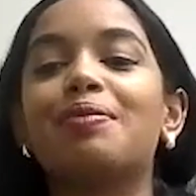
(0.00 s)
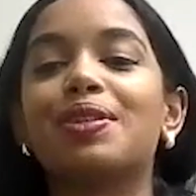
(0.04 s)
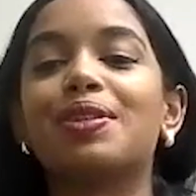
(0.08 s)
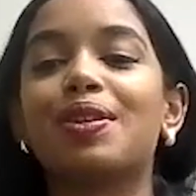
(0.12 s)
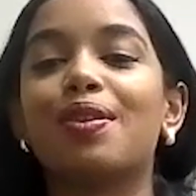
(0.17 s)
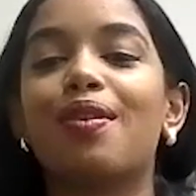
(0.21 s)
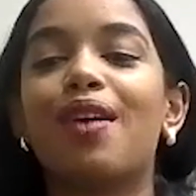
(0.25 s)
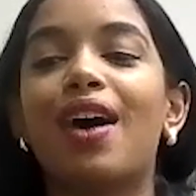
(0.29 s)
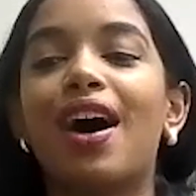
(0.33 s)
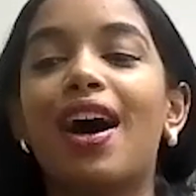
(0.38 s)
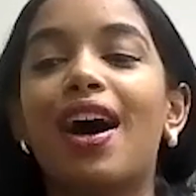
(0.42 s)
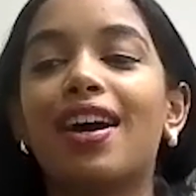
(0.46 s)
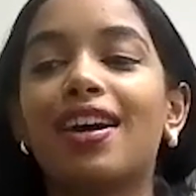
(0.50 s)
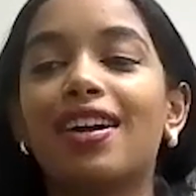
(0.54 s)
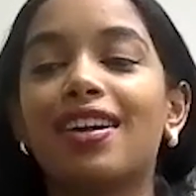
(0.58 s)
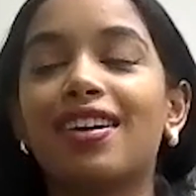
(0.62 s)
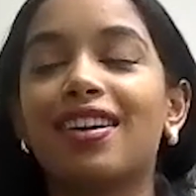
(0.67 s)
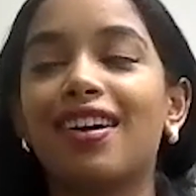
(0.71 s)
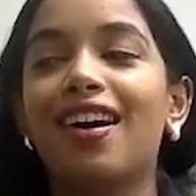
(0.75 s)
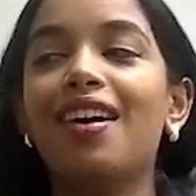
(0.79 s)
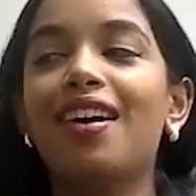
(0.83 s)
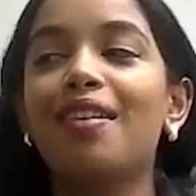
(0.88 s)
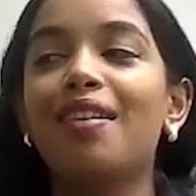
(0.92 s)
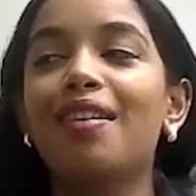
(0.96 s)
So
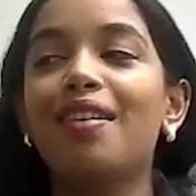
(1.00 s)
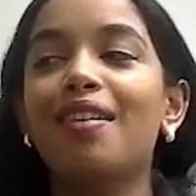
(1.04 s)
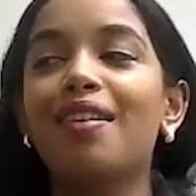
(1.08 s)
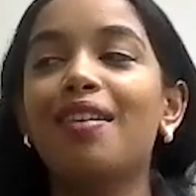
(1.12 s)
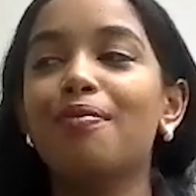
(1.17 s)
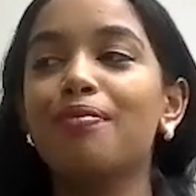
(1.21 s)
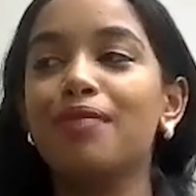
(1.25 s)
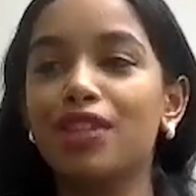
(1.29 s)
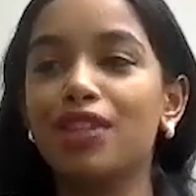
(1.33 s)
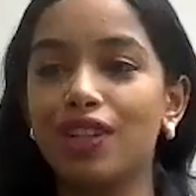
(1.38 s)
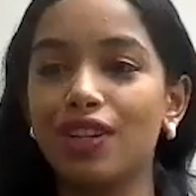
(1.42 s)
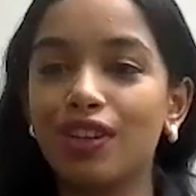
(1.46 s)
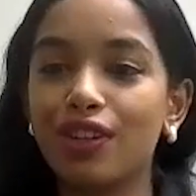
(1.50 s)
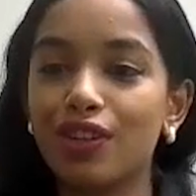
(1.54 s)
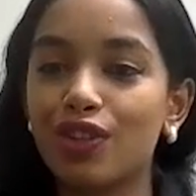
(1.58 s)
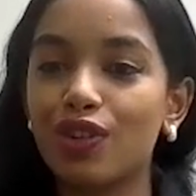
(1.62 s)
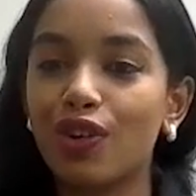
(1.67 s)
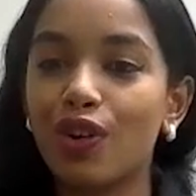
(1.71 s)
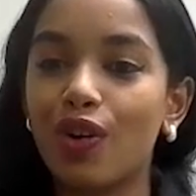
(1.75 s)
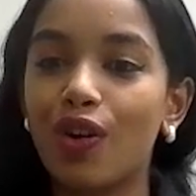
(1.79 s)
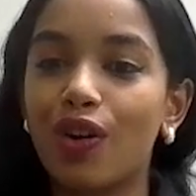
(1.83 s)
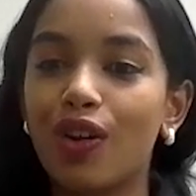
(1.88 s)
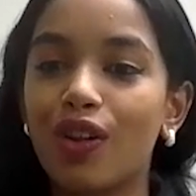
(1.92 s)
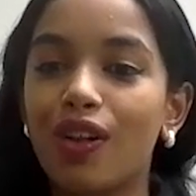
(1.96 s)
I got mission
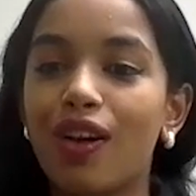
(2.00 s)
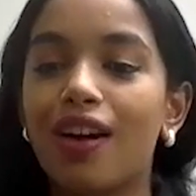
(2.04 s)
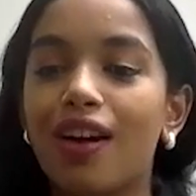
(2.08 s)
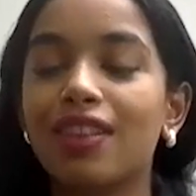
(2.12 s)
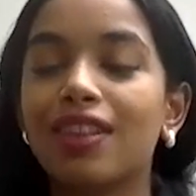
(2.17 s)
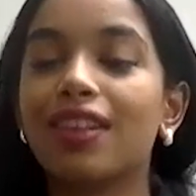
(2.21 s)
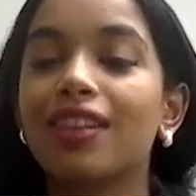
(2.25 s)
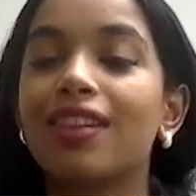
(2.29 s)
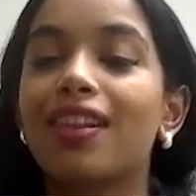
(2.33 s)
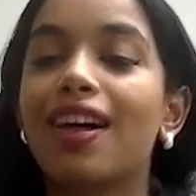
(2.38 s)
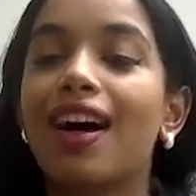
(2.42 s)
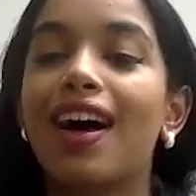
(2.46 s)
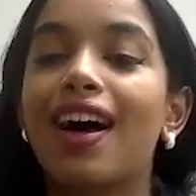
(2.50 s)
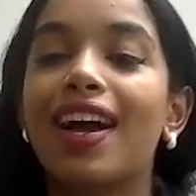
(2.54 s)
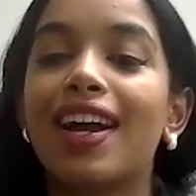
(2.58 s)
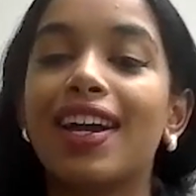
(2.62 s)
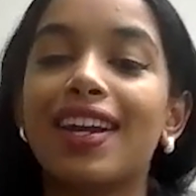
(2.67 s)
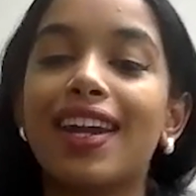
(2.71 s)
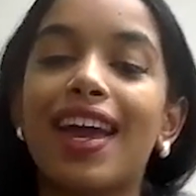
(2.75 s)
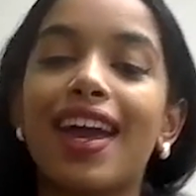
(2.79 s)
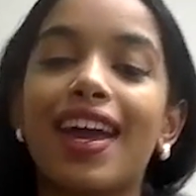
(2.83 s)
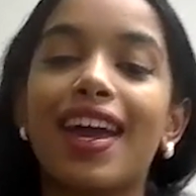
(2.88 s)
control on the line,